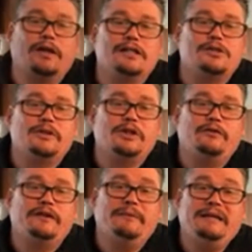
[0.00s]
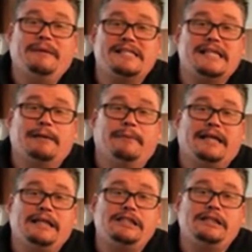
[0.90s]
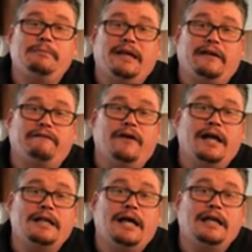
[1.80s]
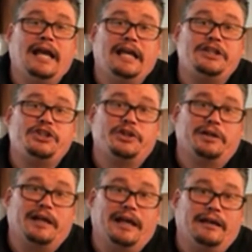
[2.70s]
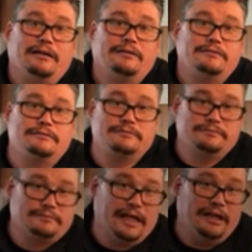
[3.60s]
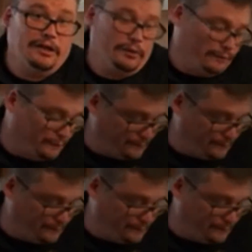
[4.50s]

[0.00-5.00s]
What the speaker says: going to switch over to me messing up my kitchen, making fondant and sugar cake. Thank you.